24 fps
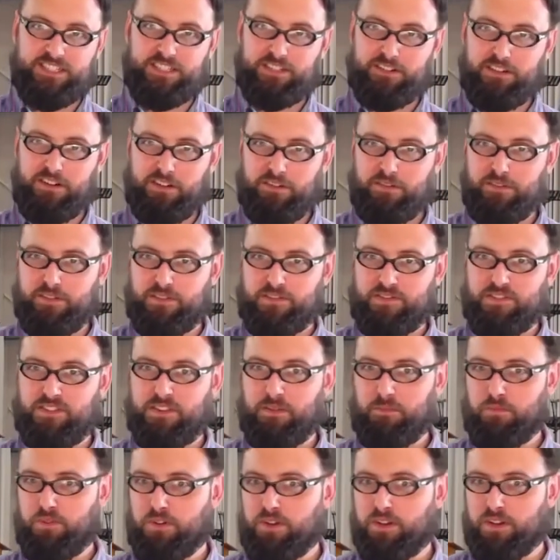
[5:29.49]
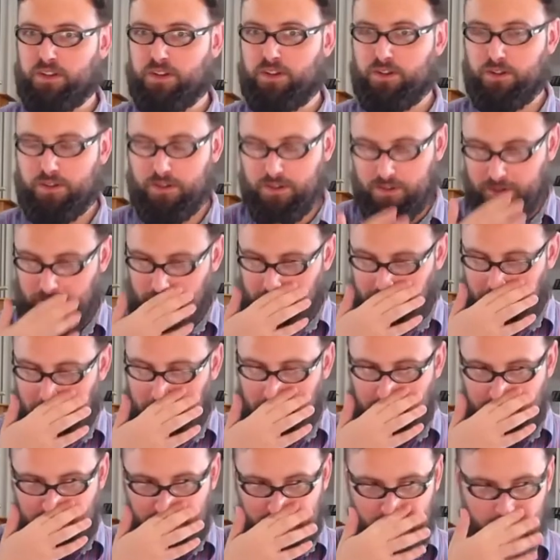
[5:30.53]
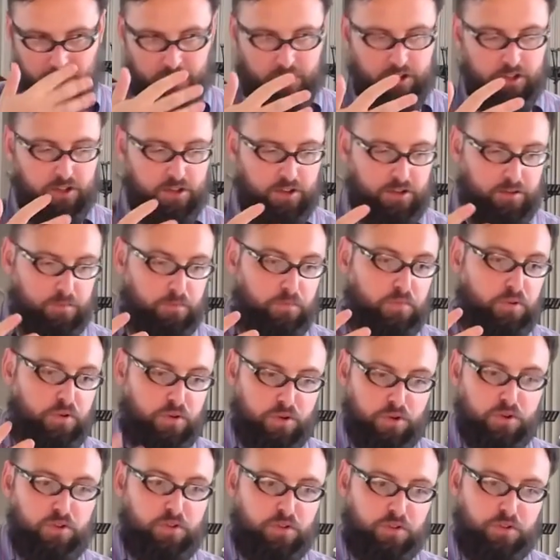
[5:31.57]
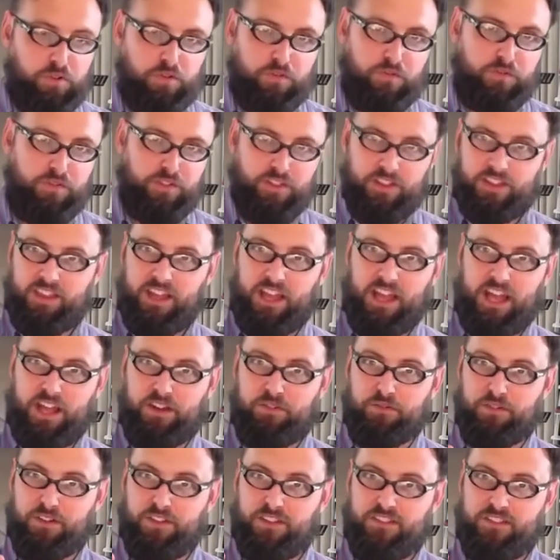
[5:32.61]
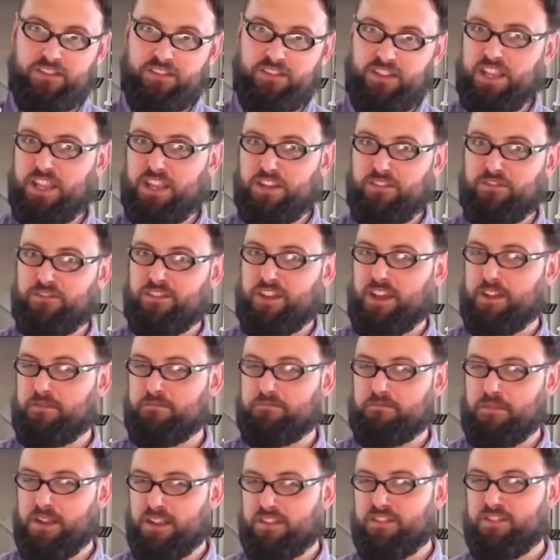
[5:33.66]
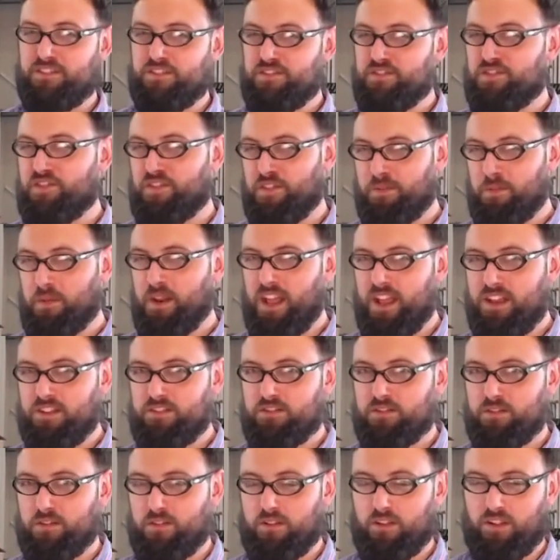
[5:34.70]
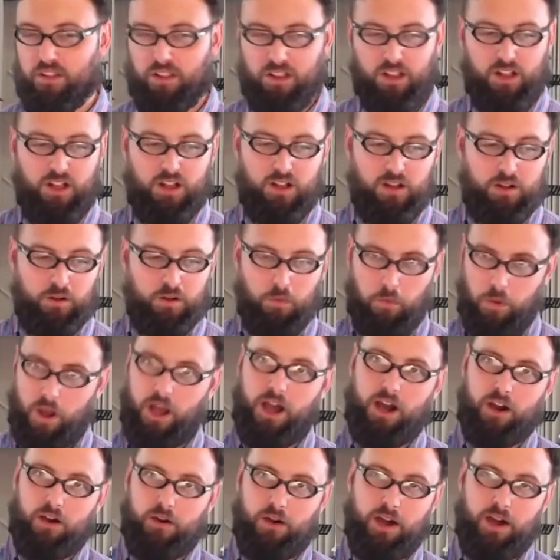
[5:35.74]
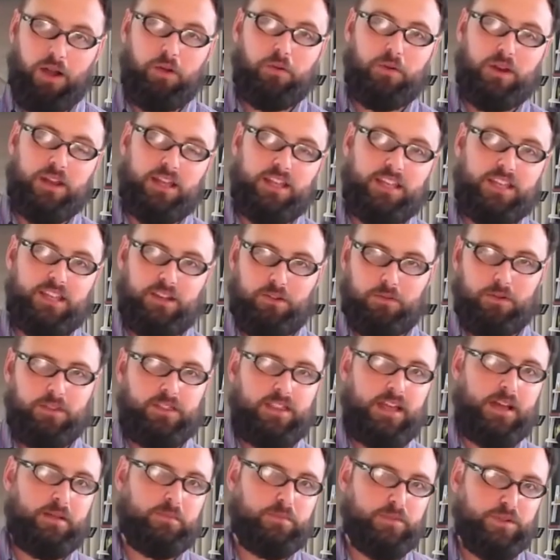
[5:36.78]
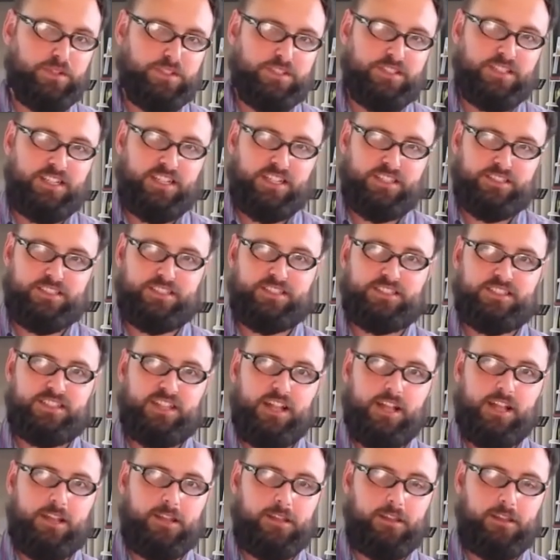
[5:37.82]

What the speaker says: You know, if someone could prove that they had received a message from an angel, wow, I want to hear what that person has to say.